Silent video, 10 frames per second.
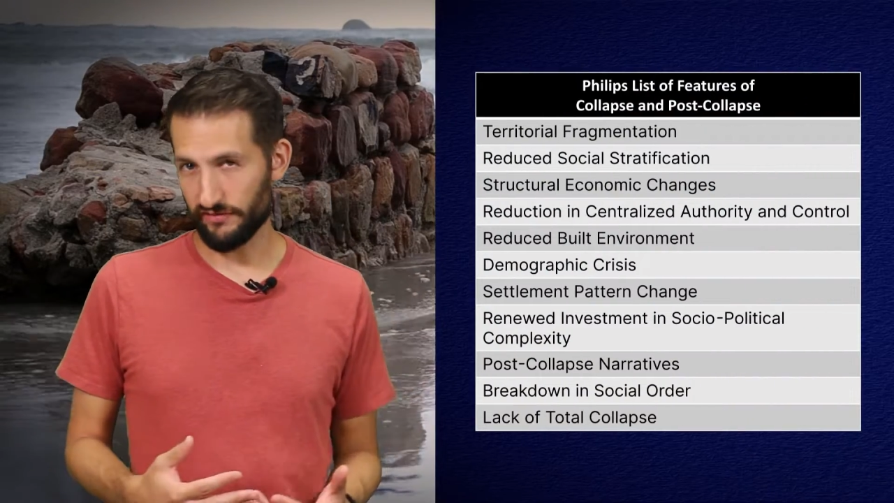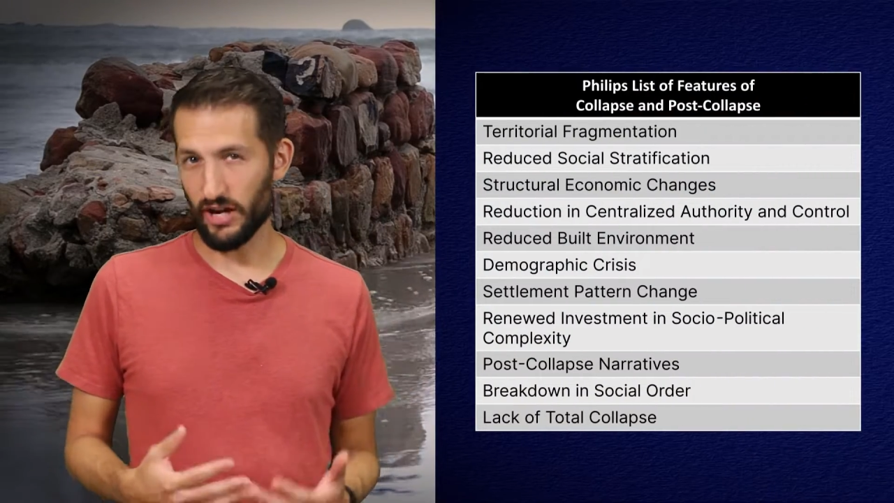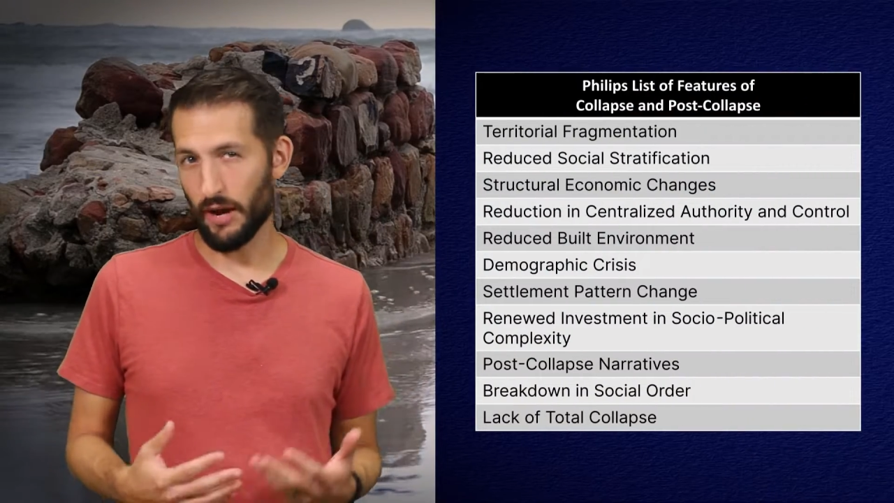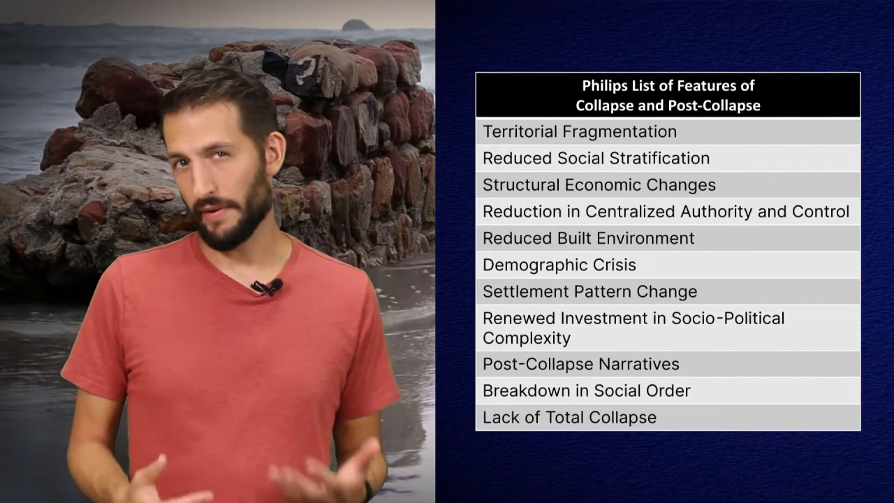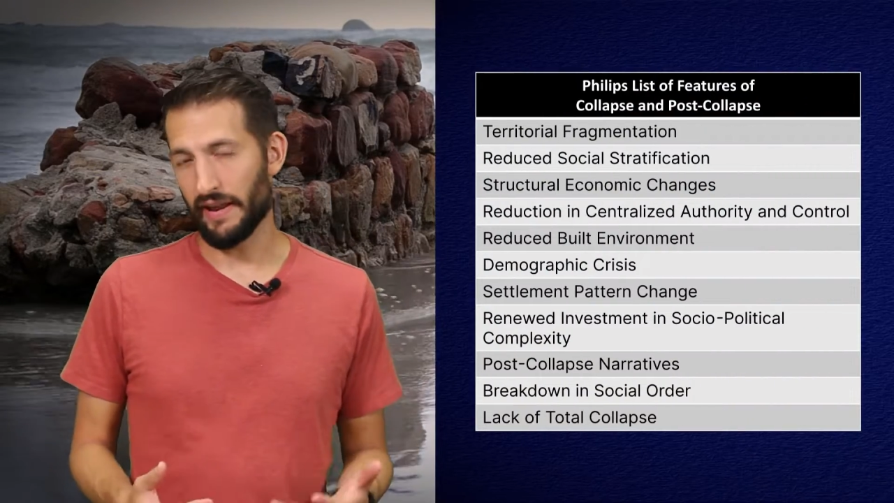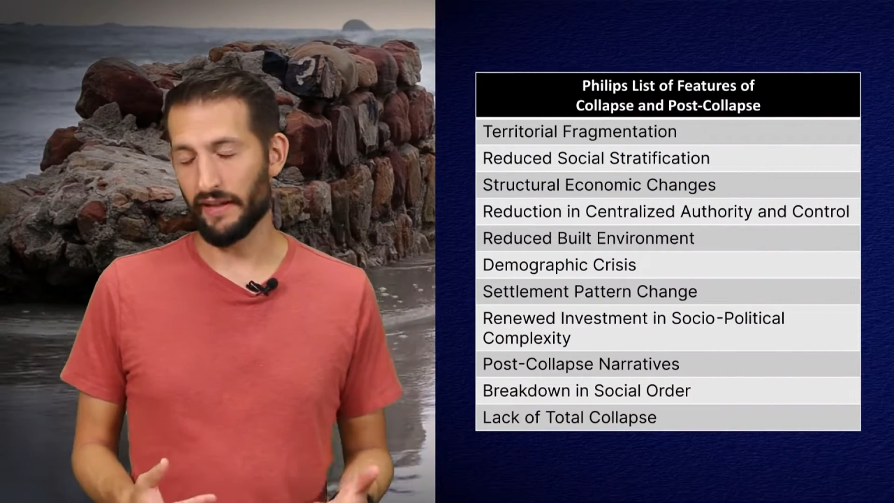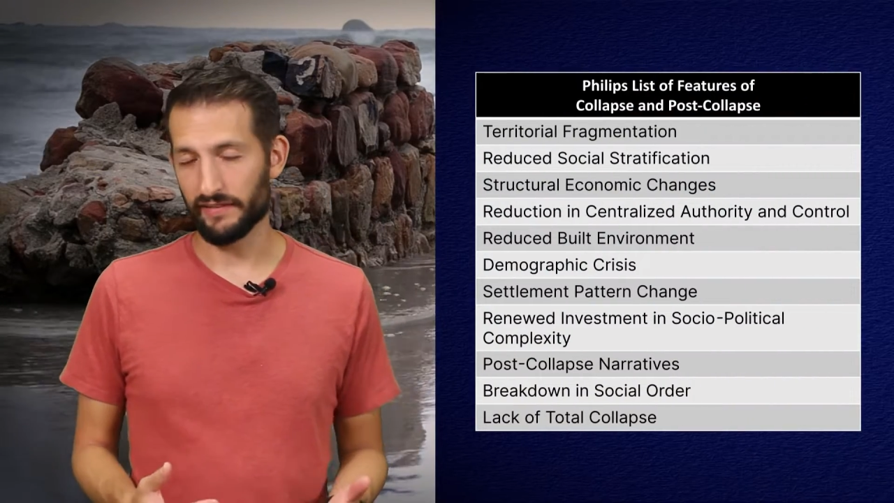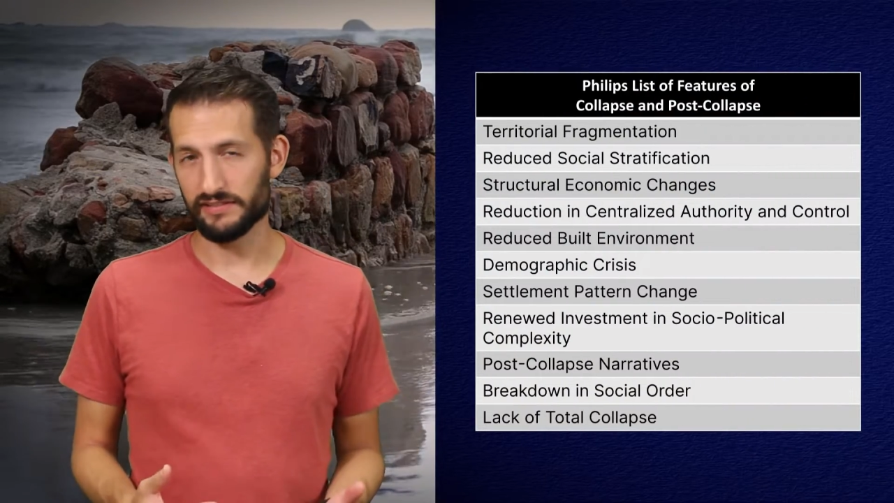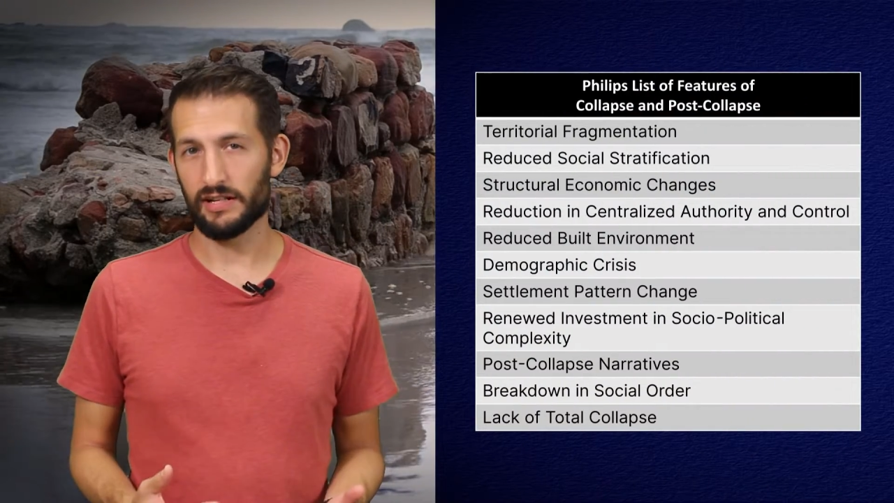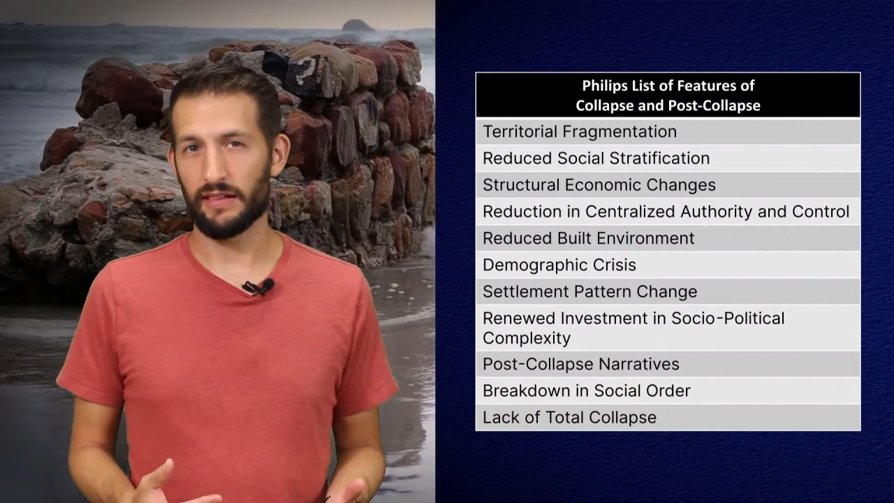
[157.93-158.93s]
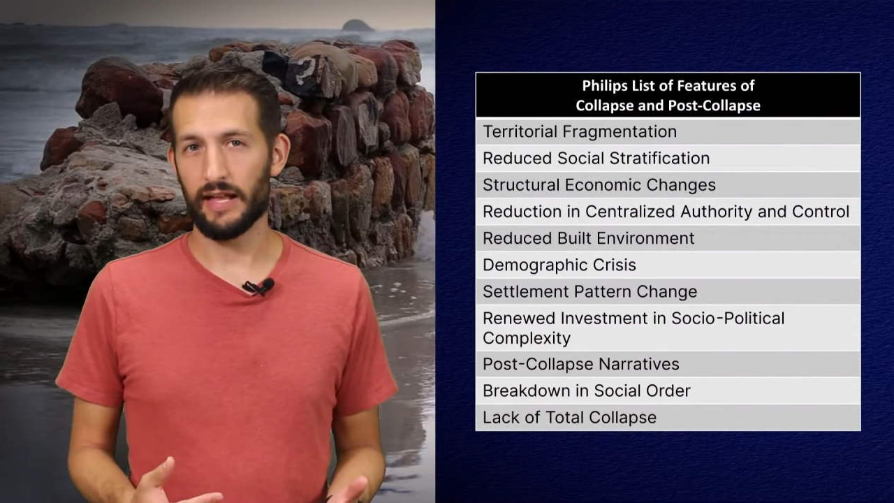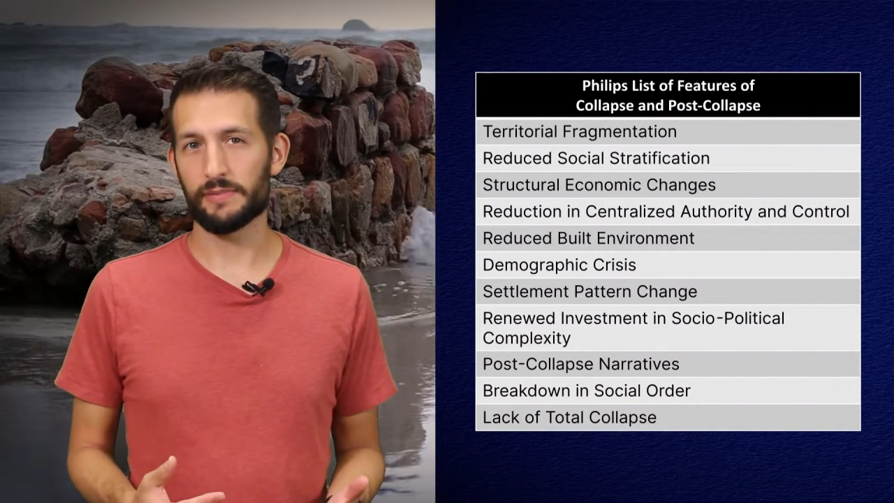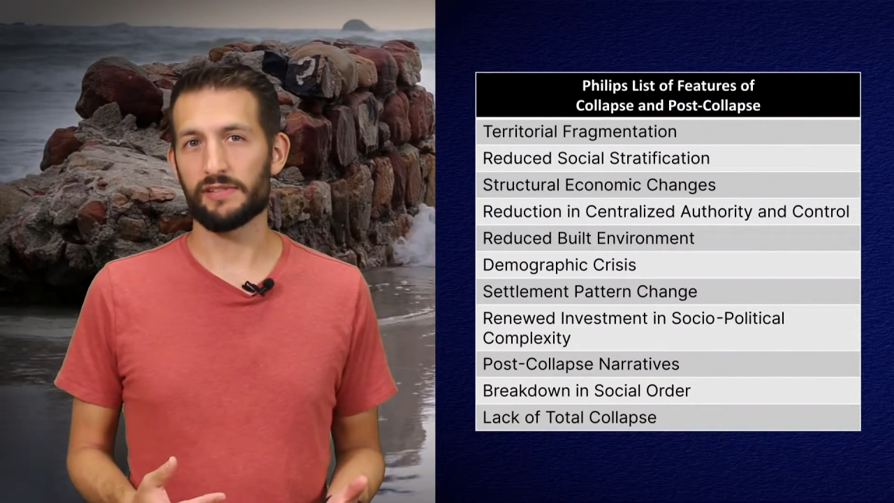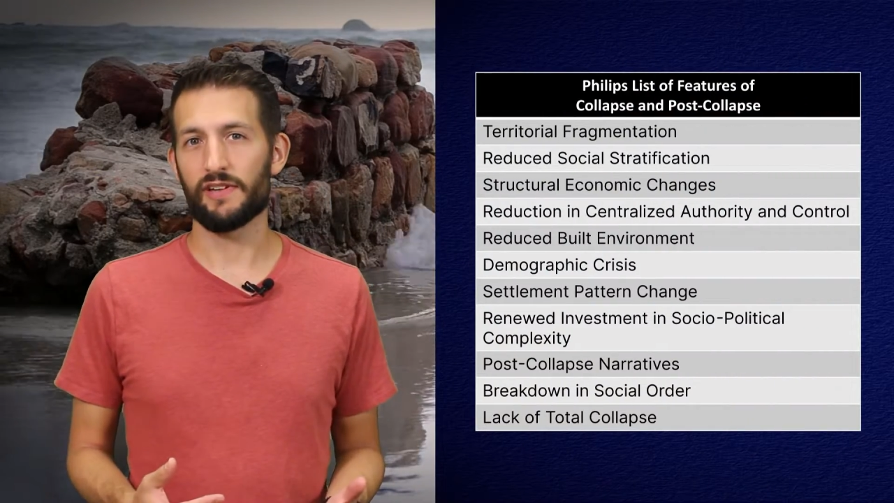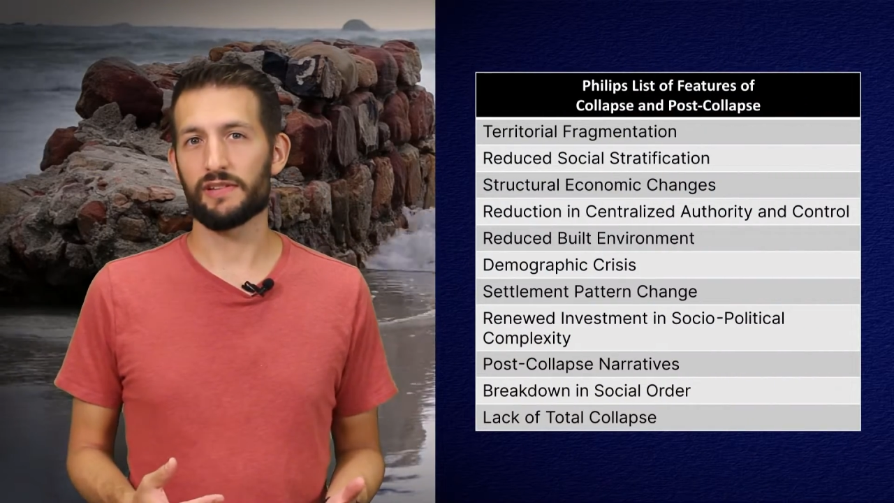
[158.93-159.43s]
of commonalities to
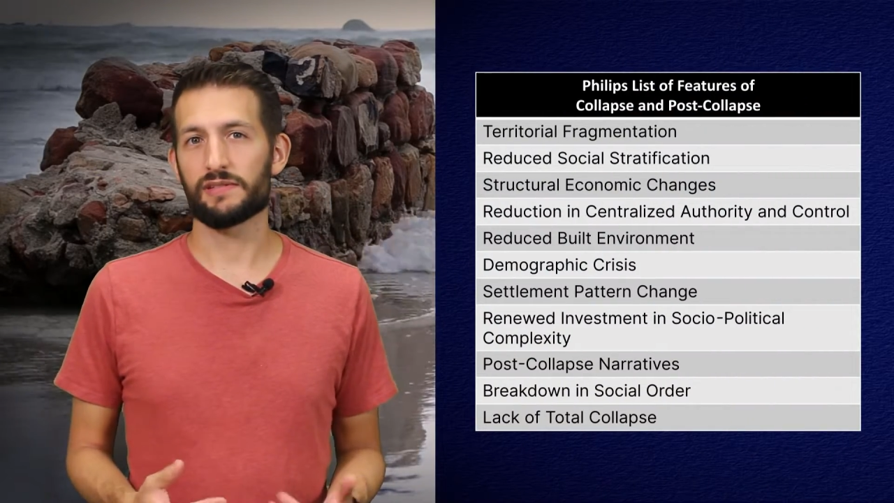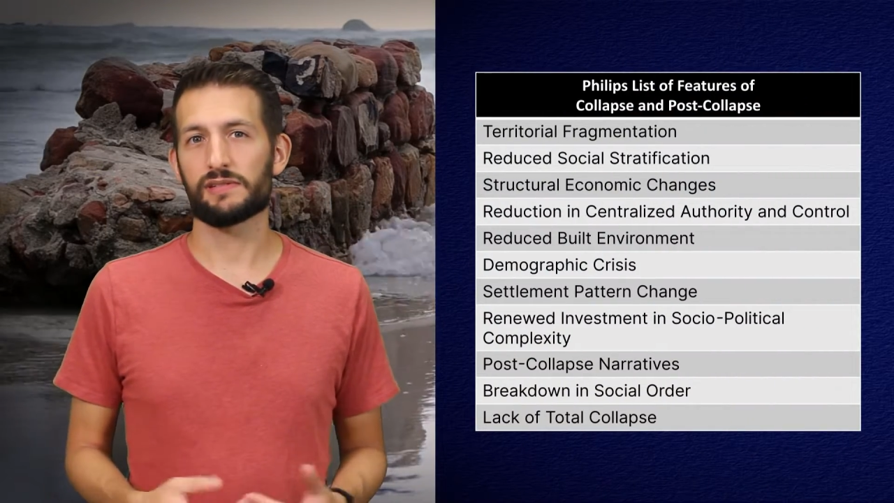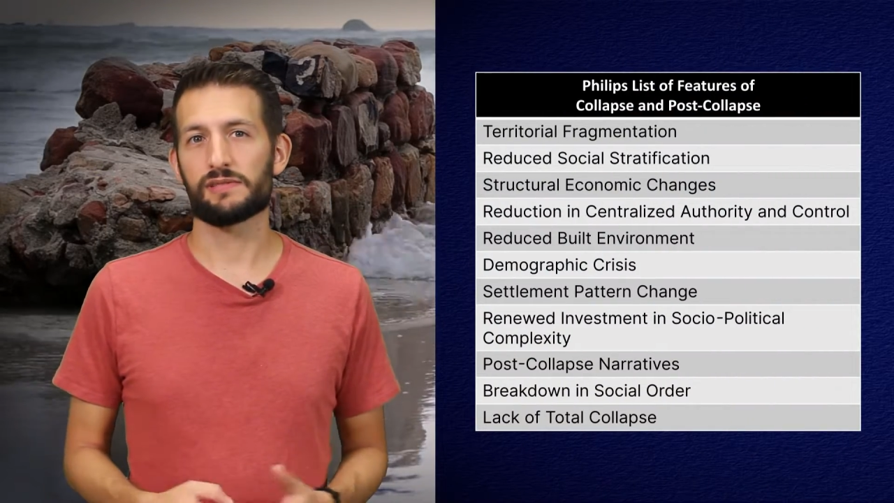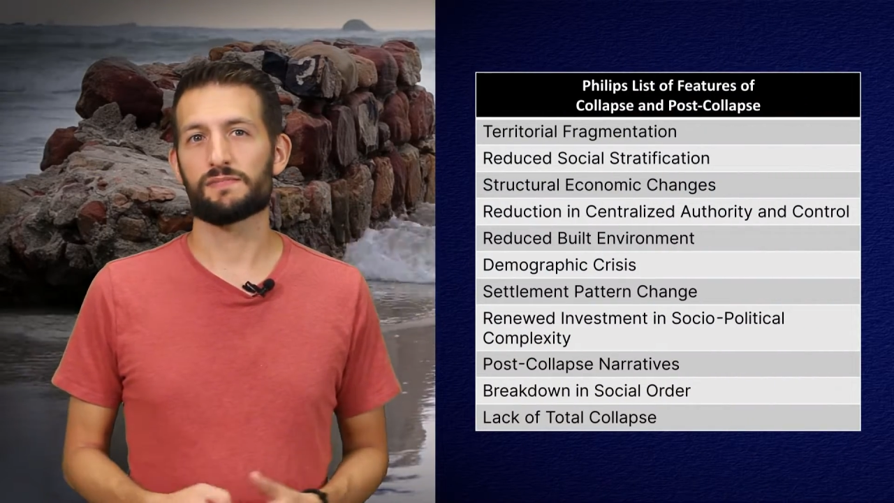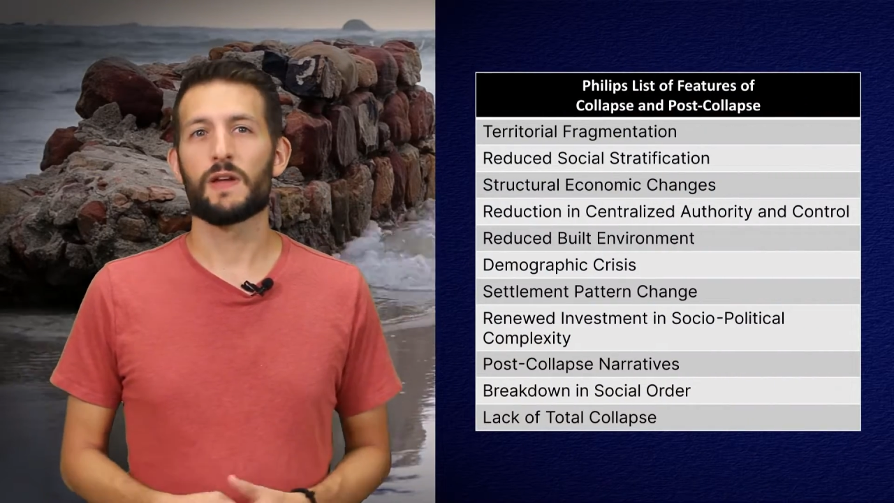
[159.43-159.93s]
collapse events.